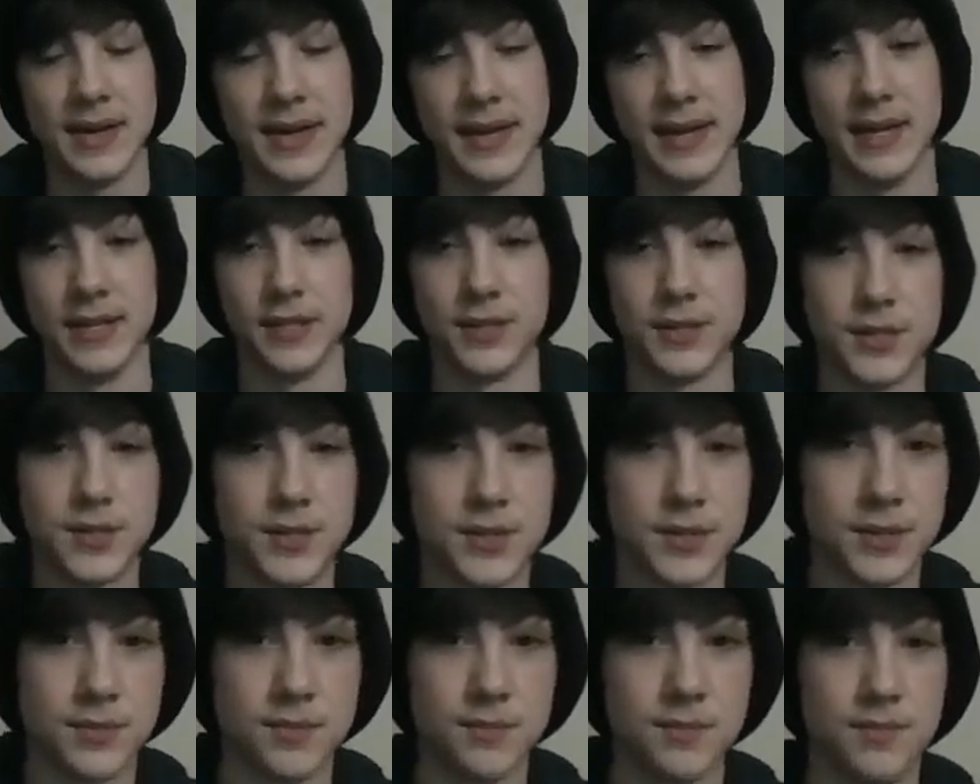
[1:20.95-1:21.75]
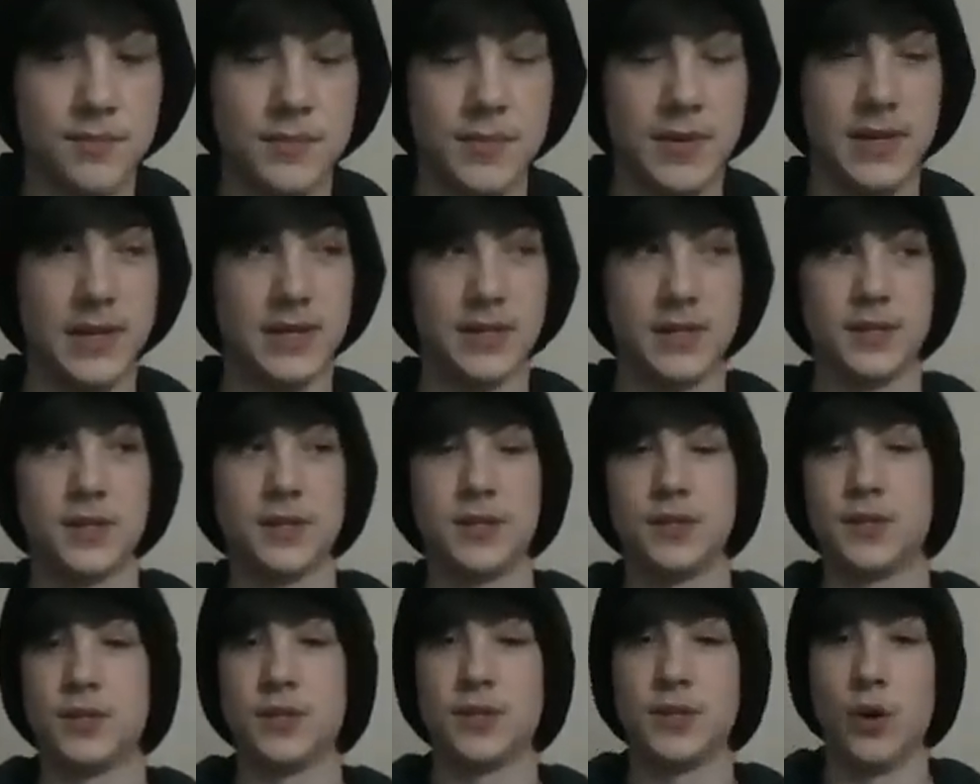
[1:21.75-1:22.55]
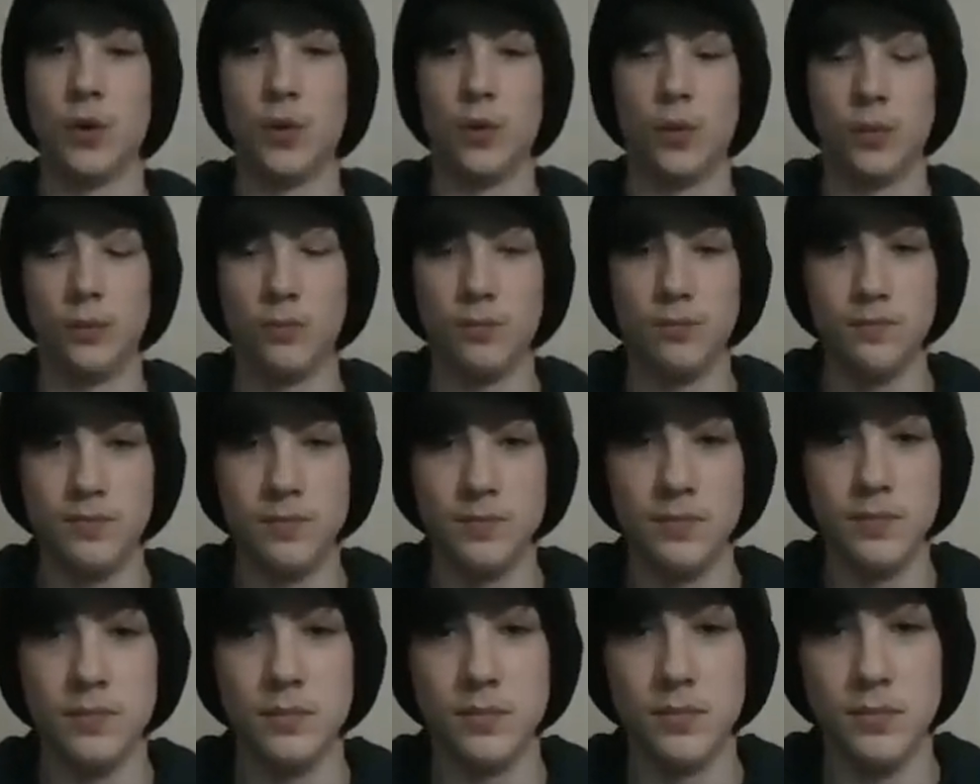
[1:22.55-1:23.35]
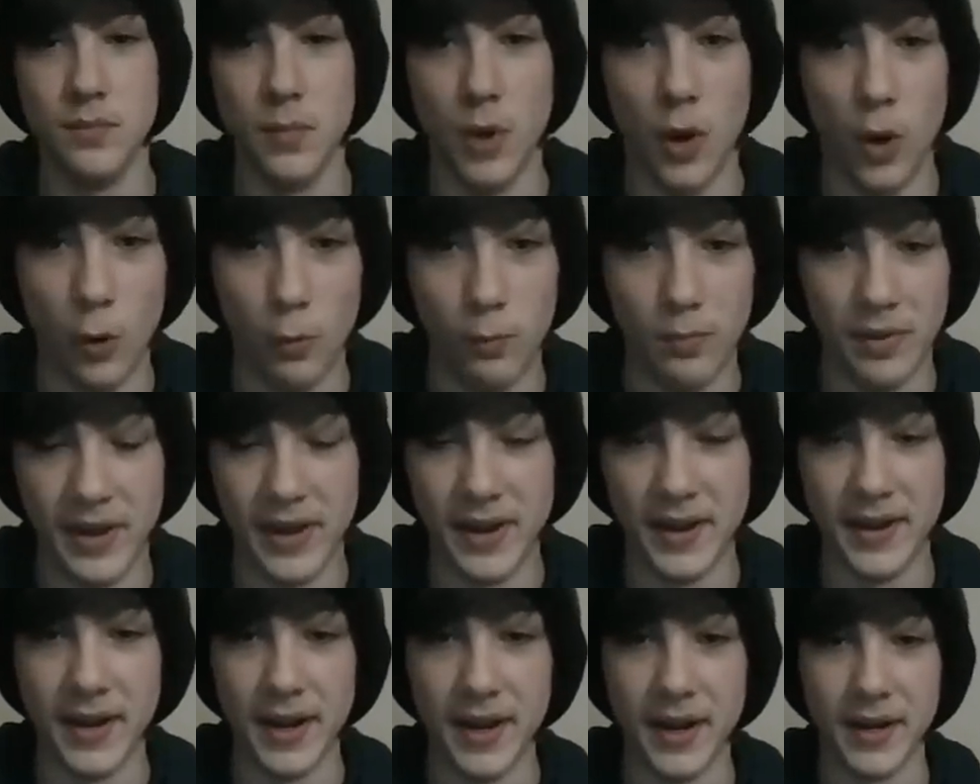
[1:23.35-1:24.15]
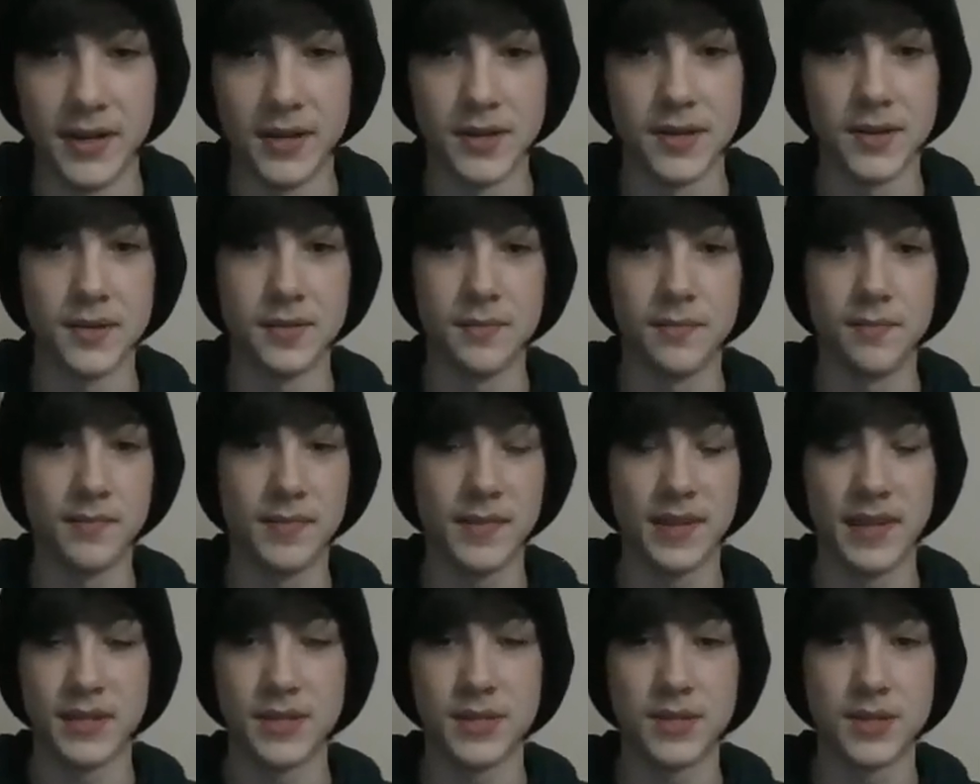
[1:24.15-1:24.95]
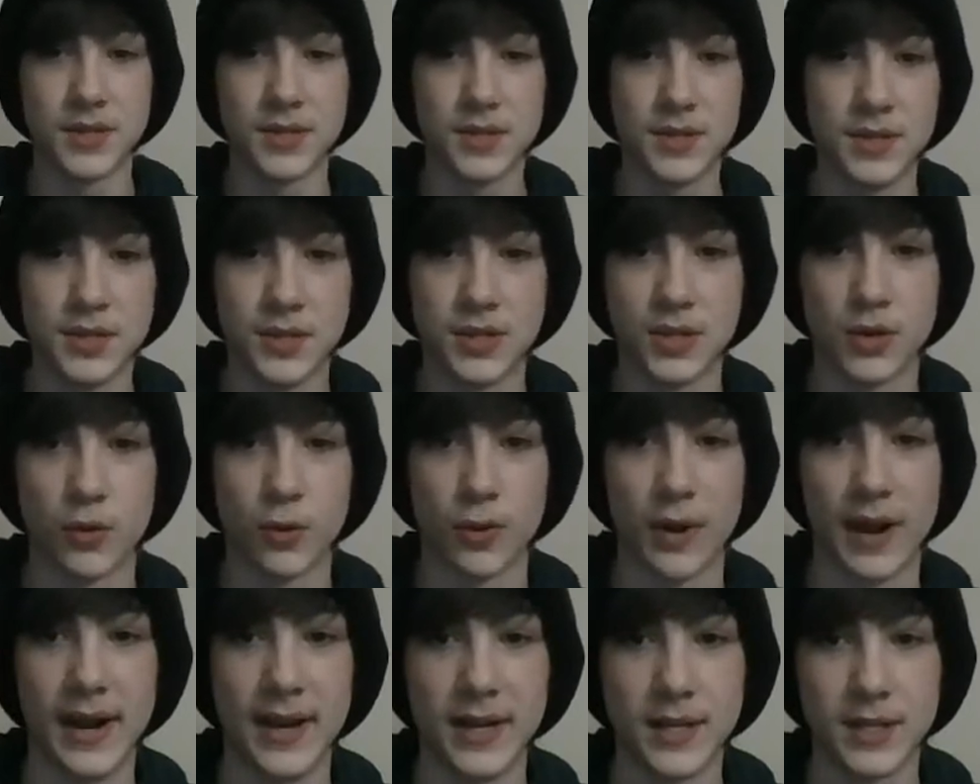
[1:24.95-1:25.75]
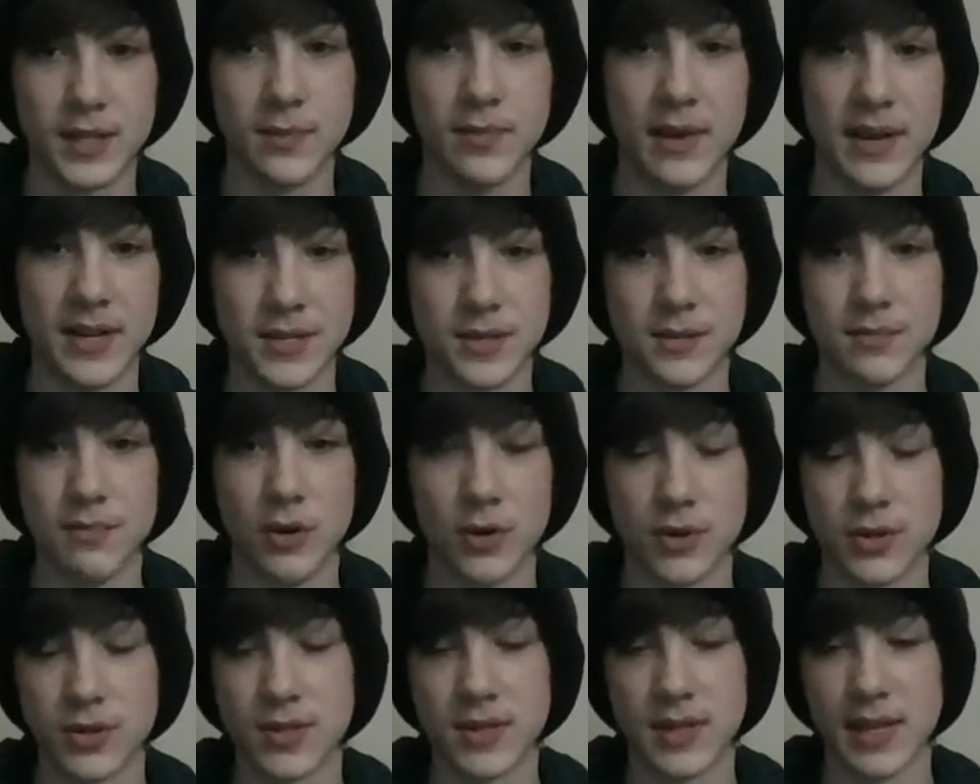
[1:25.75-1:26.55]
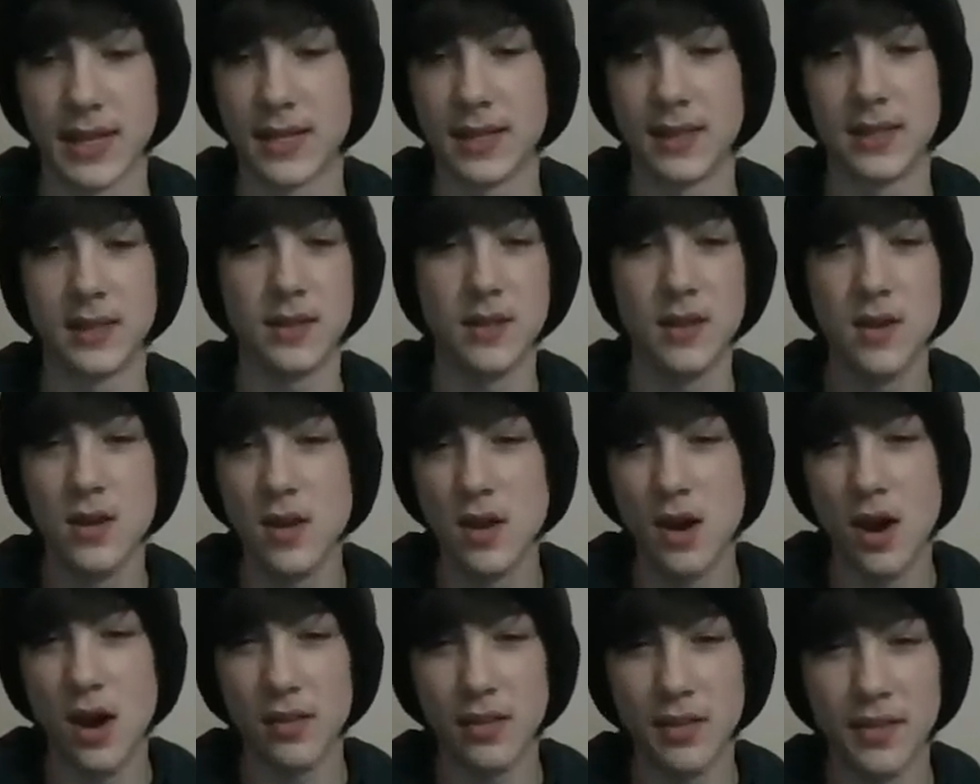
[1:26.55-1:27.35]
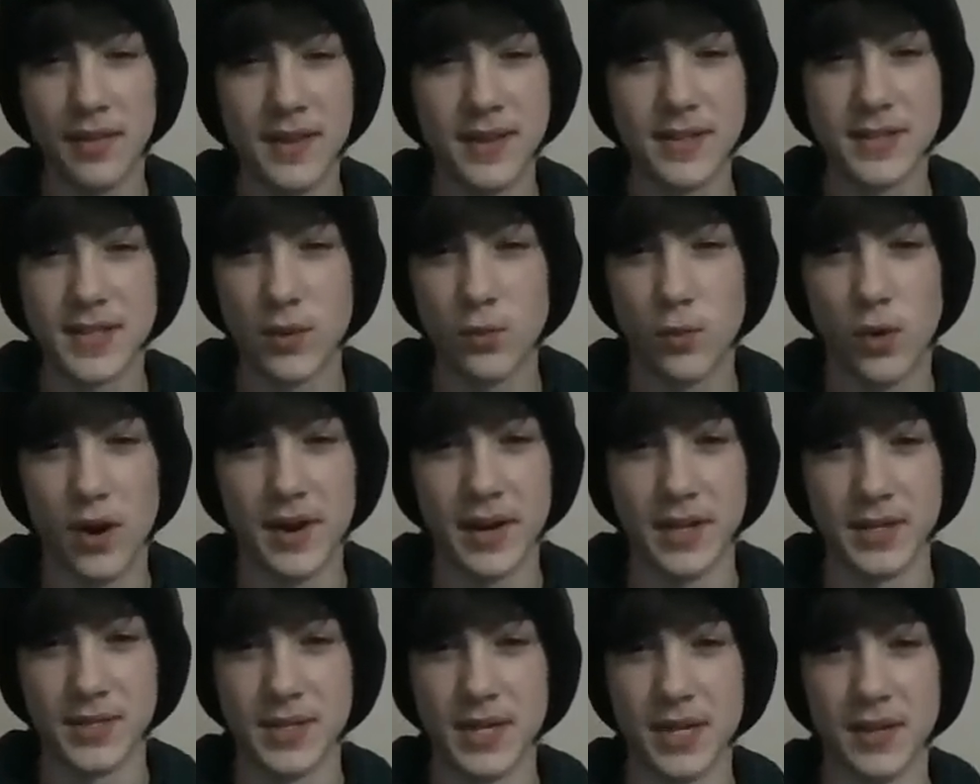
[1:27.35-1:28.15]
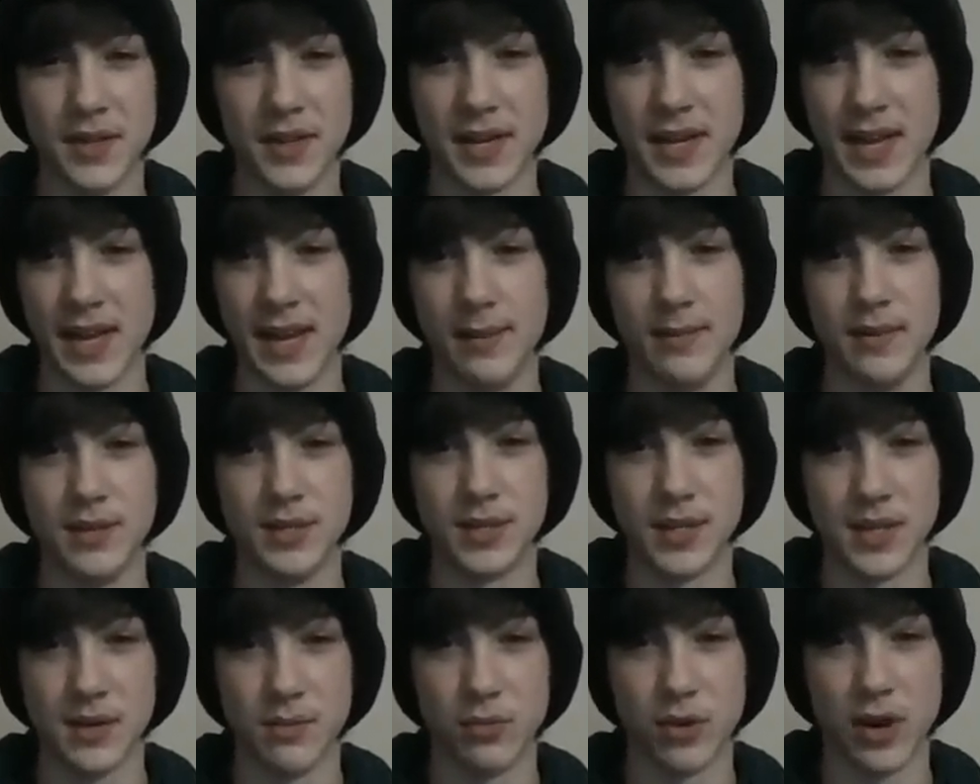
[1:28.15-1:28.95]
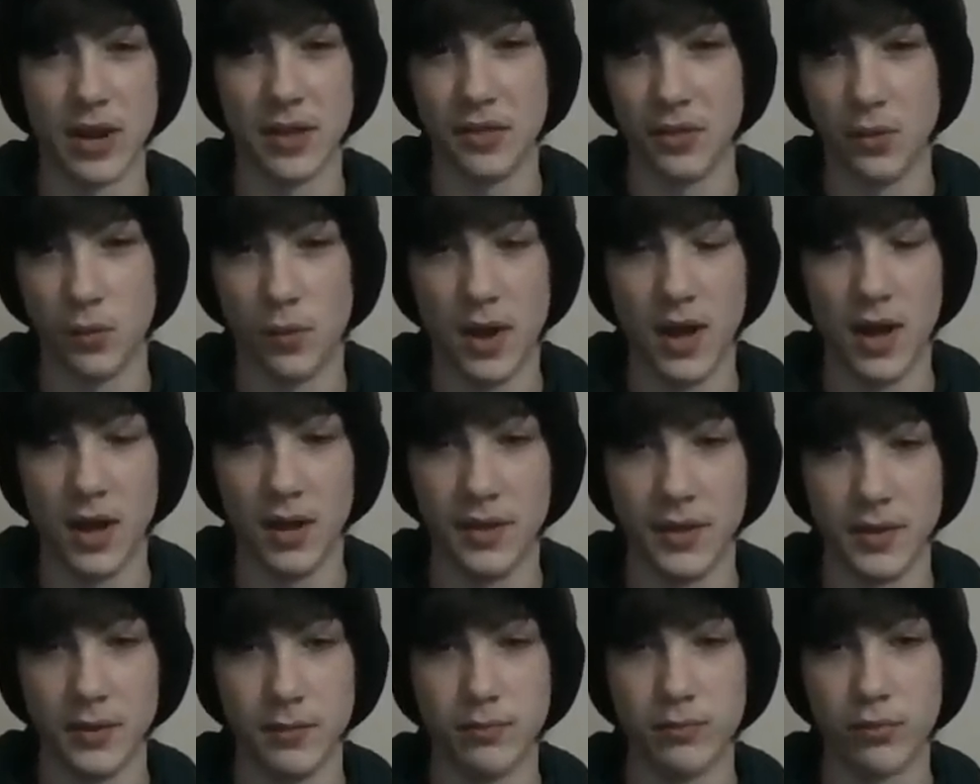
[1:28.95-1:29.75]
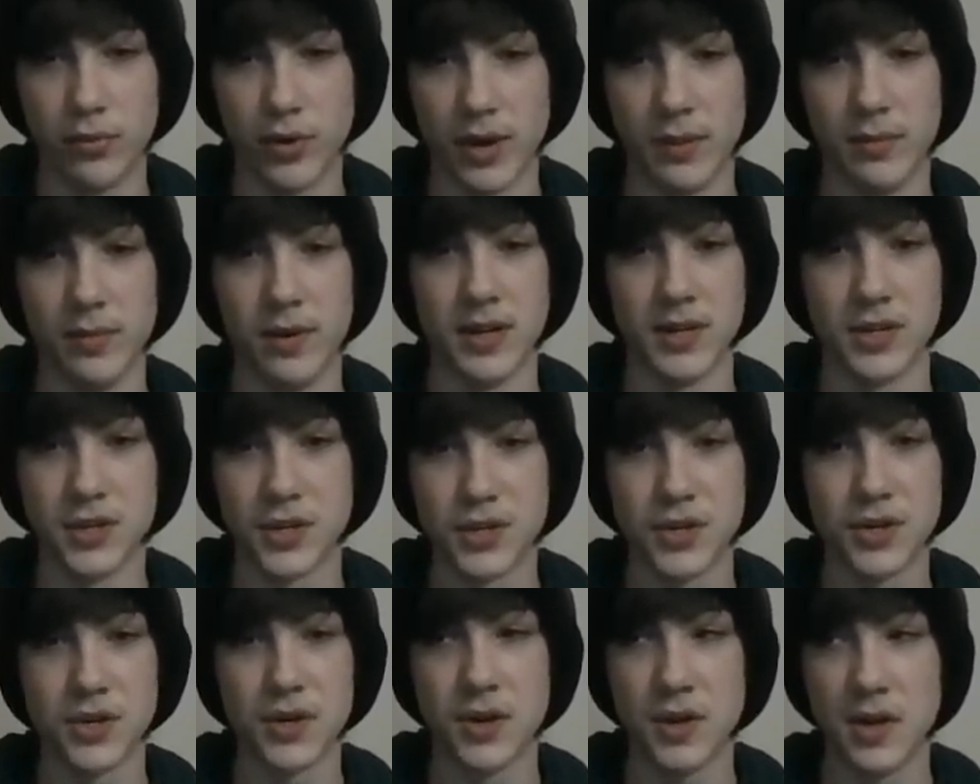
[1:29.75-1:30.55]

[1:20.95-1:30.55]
It's so open and it's just great. It's the best, most like all the things I'd want in a Zelda game is in Breath of the Wild, pretty much.